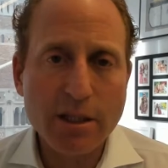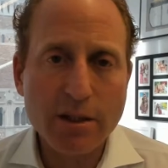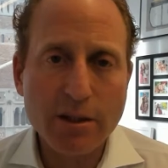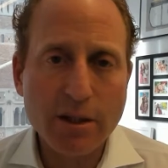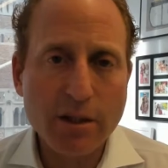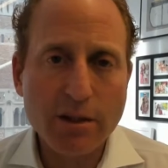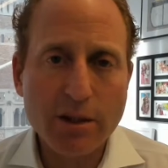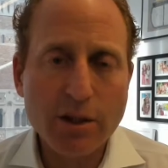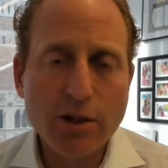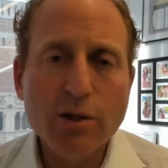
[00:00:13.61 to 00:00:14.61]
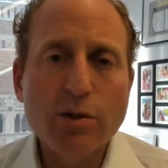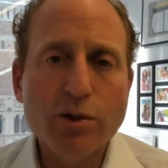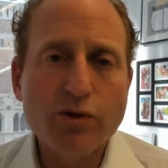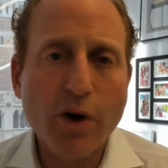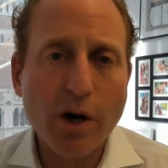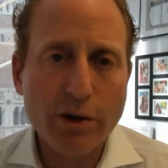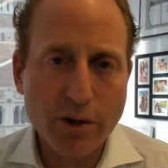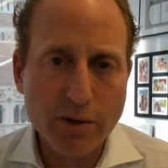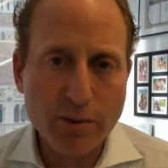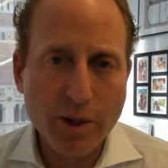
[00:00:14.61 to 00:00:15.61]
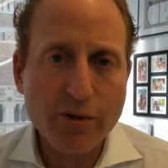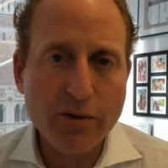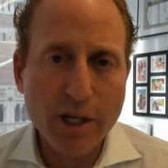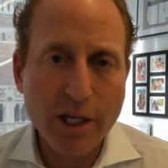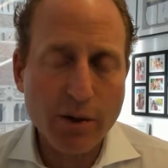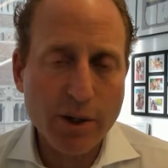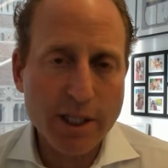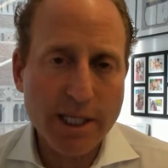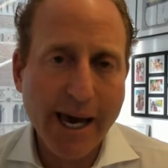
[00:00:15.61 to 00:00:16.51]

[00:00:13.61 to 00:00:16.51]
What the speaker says: the huge volume of video that's